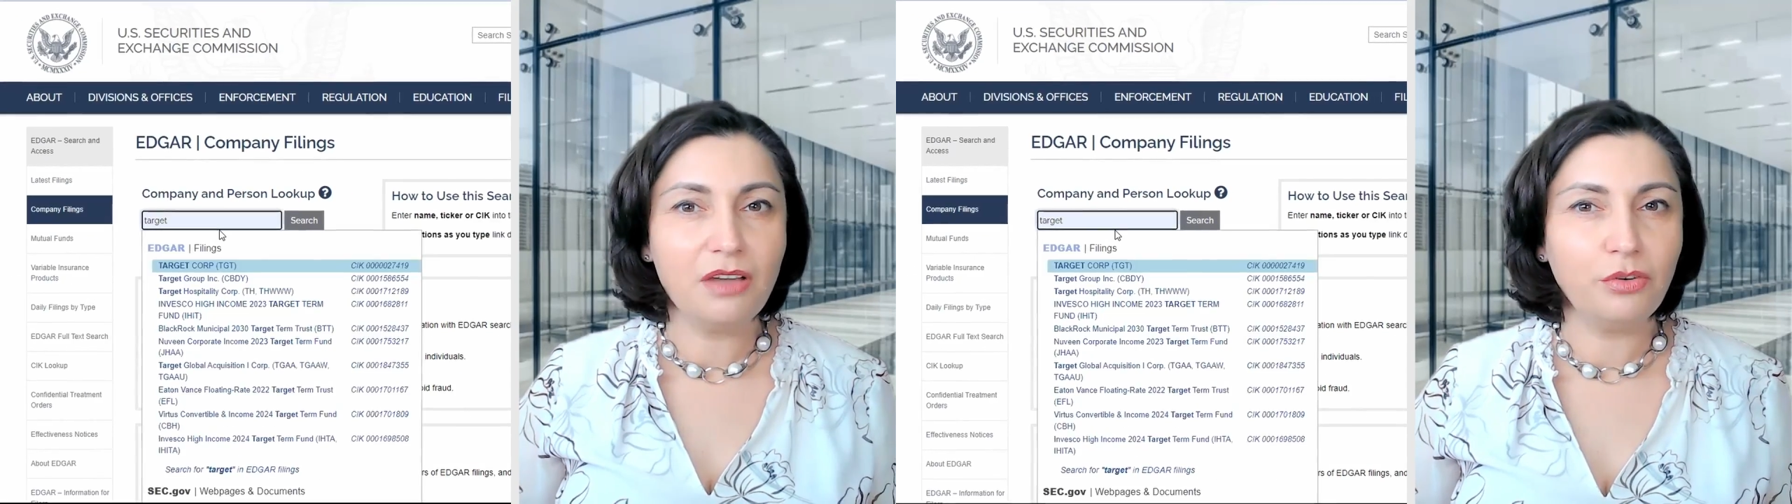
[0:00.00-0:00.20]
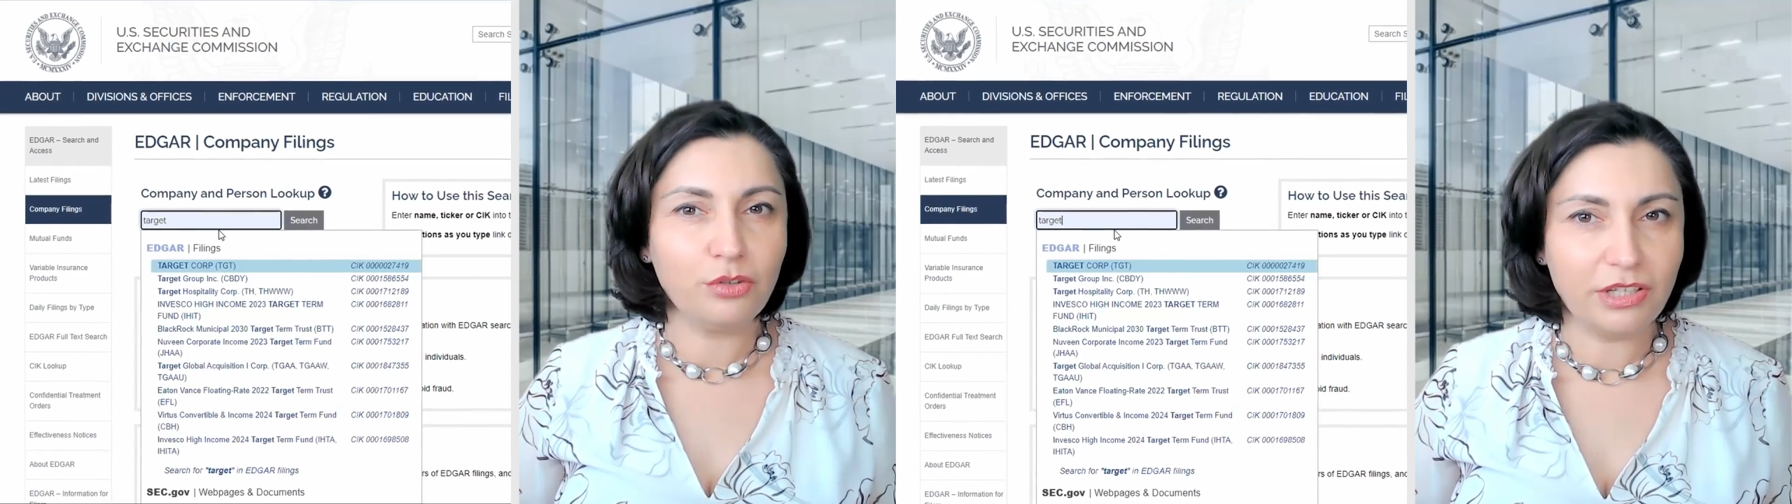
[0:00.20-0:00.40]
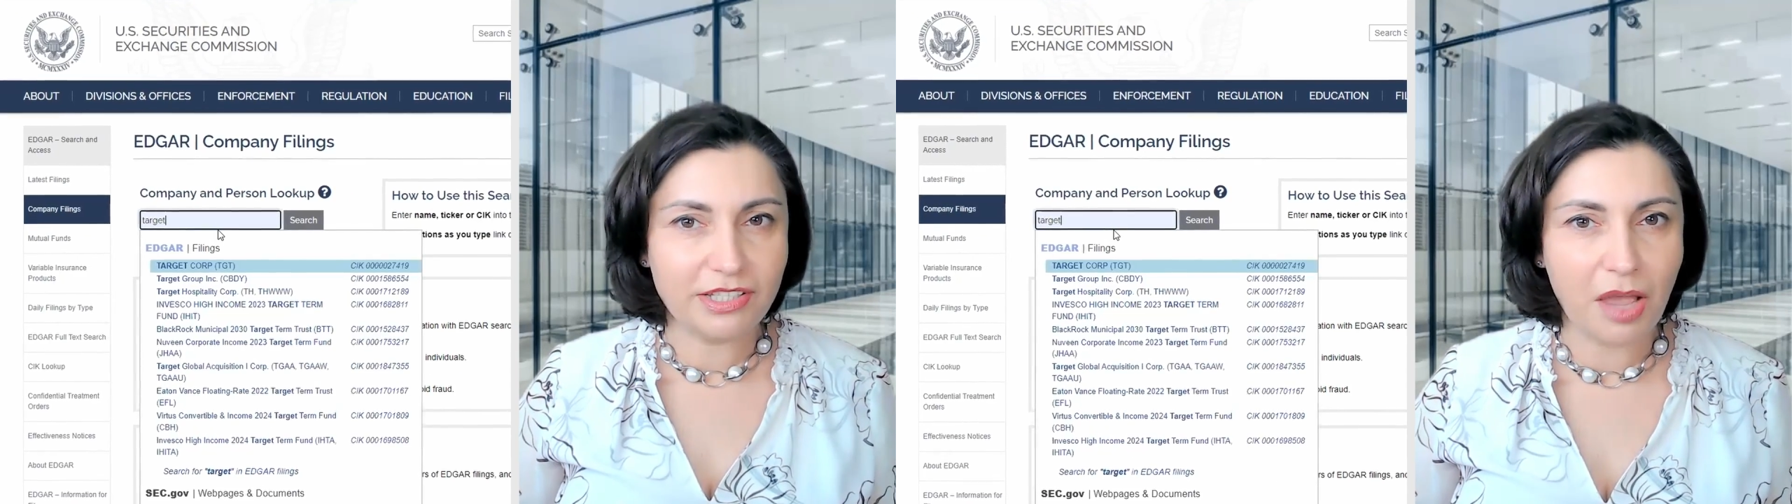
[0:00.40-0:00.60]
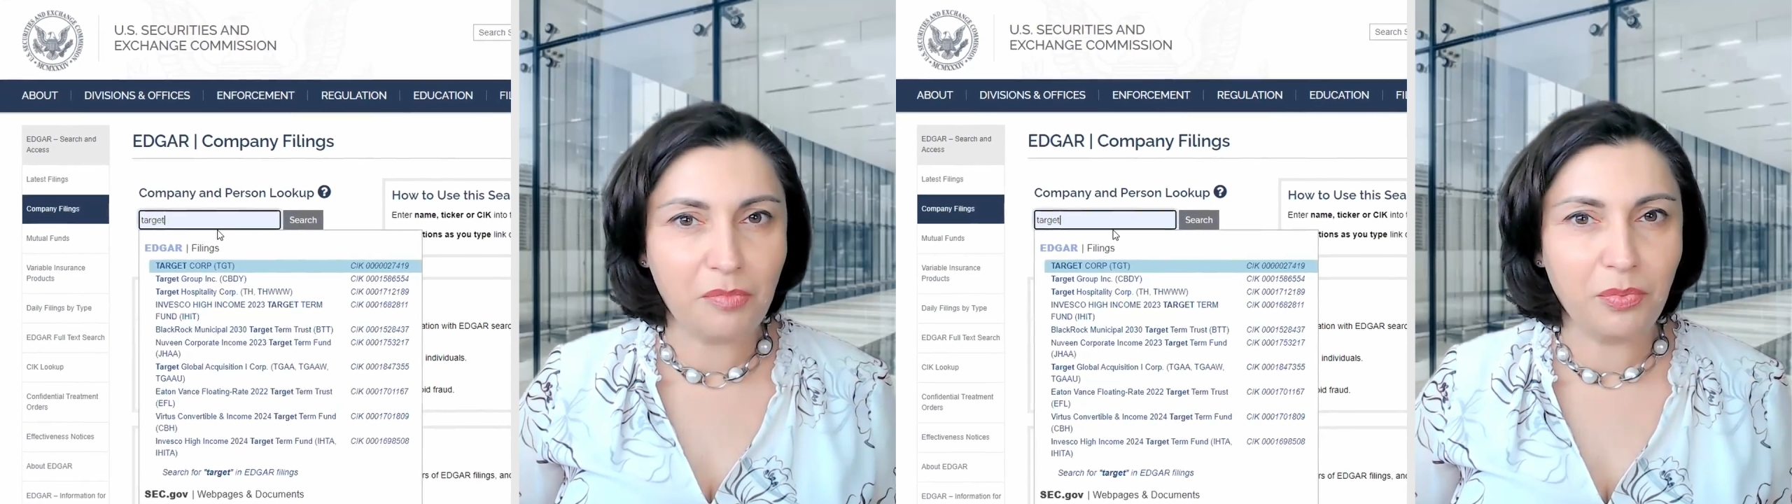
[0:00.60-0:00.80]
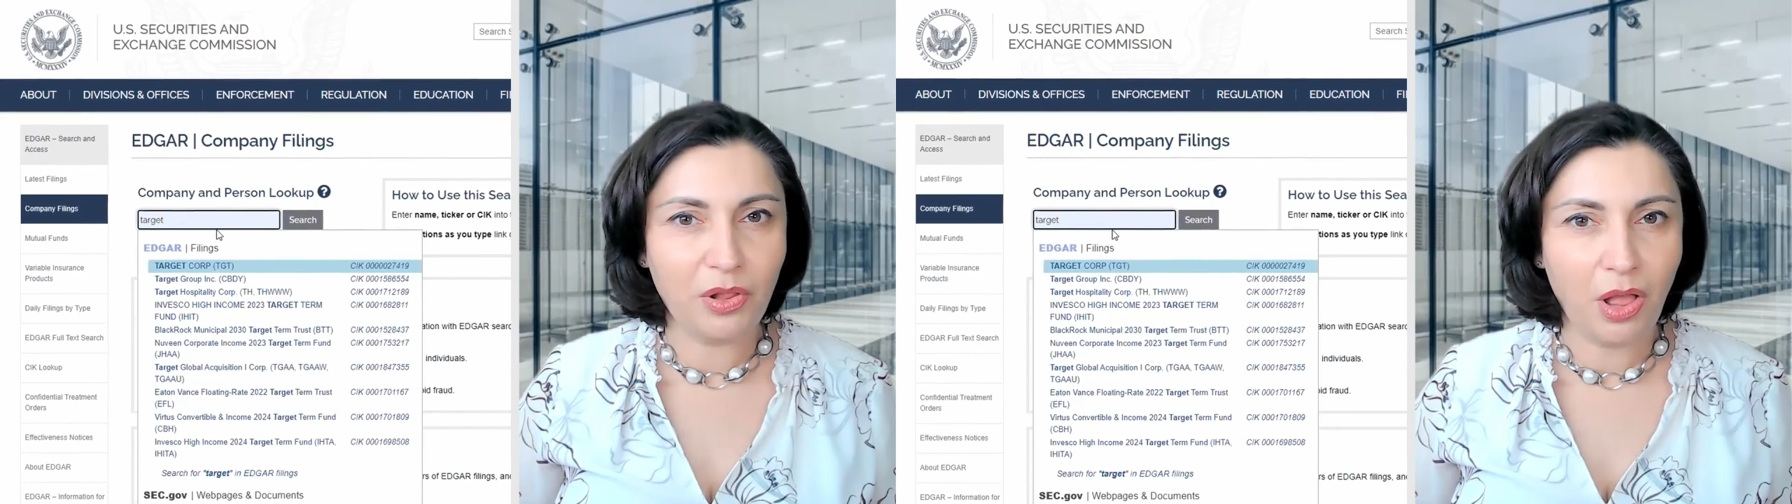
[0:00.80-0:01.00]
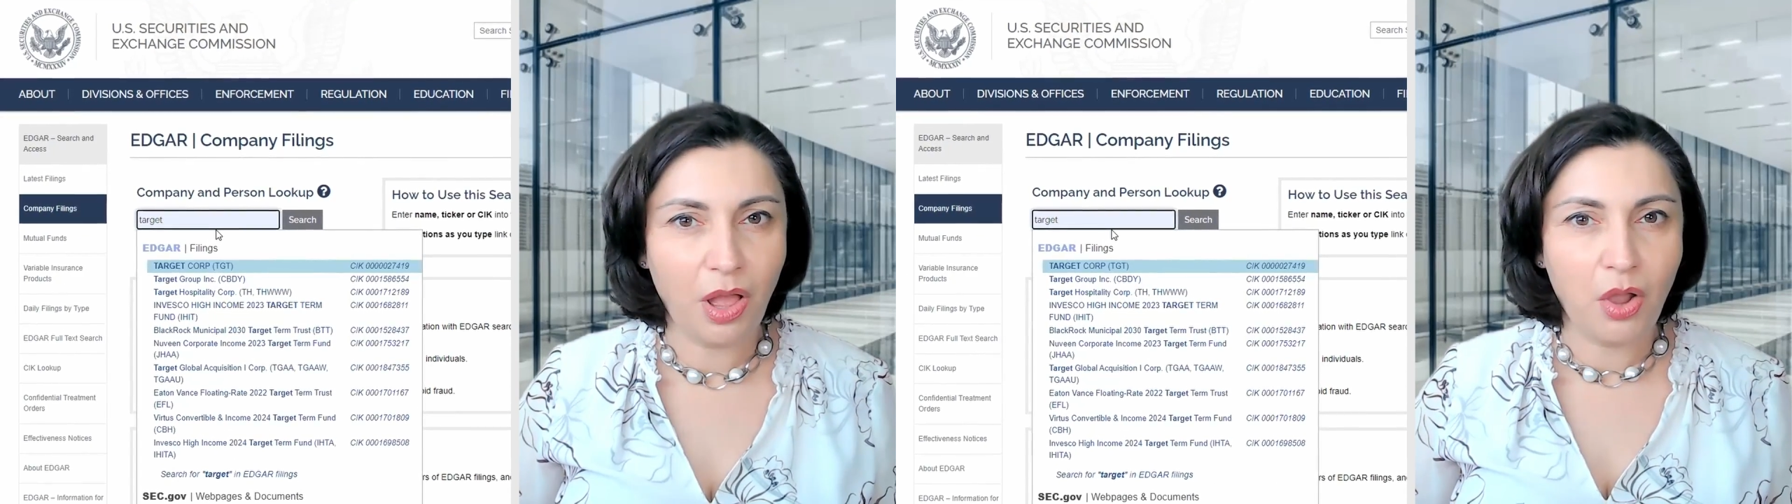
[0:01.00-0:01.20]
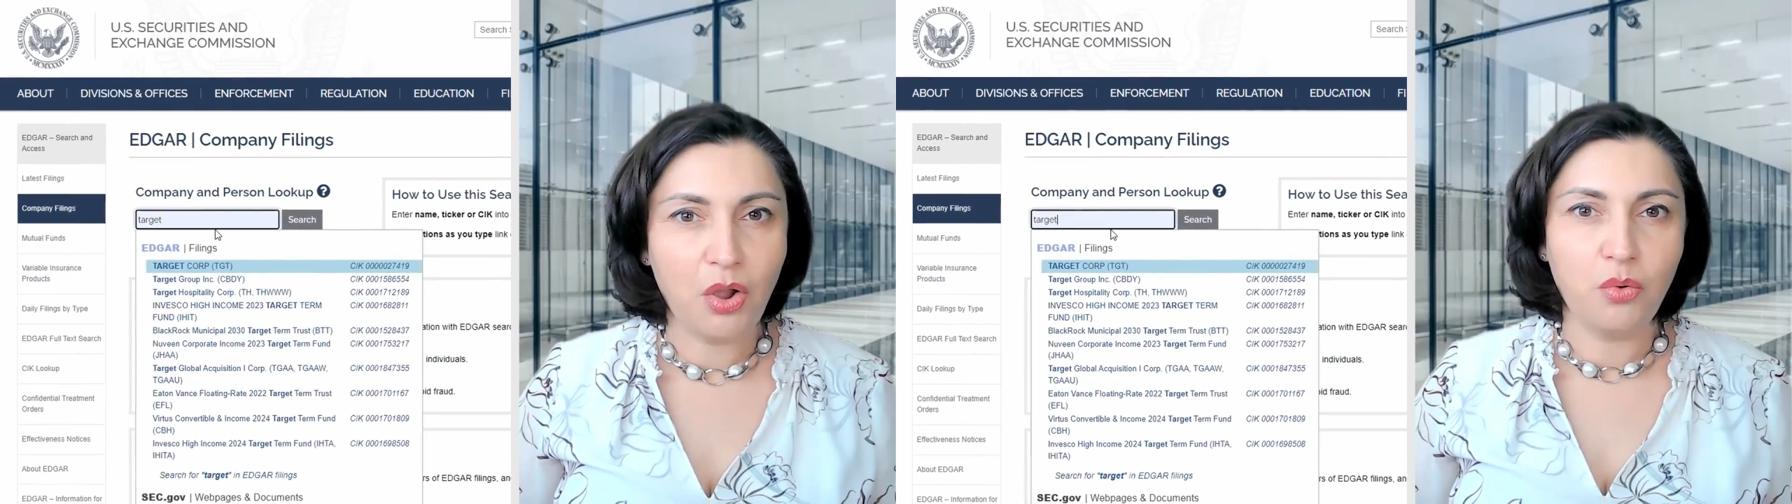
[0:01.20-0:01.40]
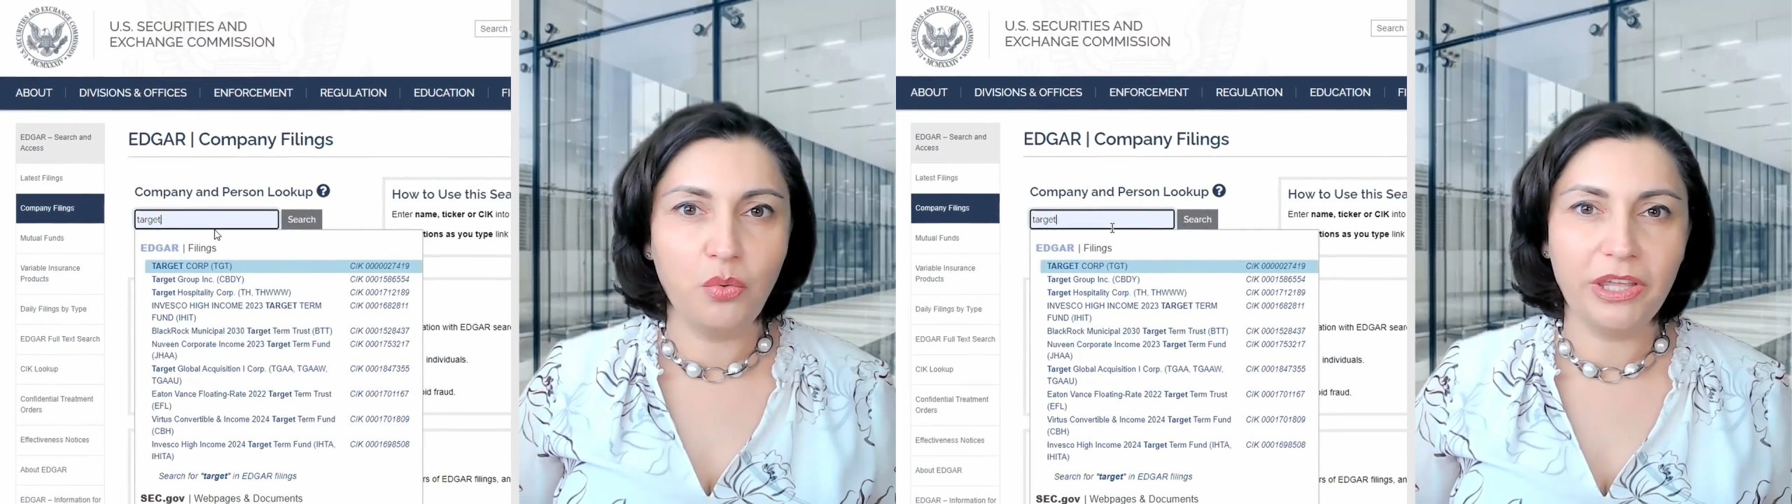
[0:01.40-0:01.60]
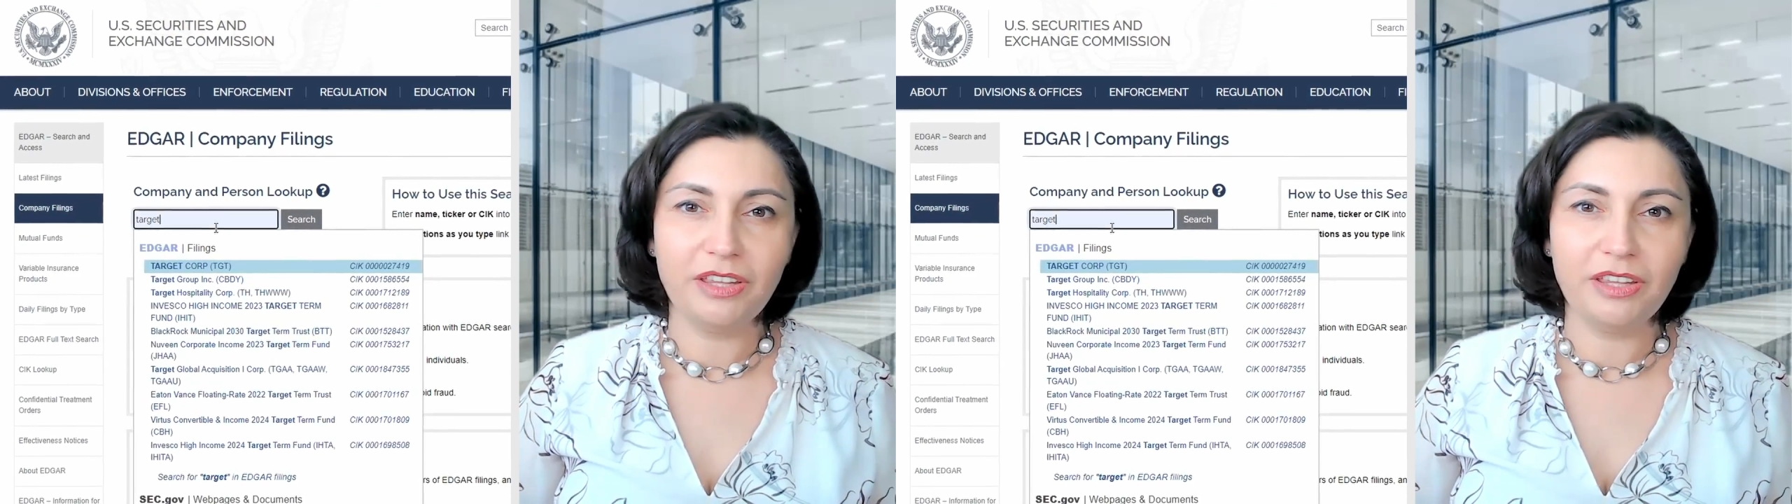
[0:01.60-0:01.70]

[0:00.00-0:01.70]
For example, we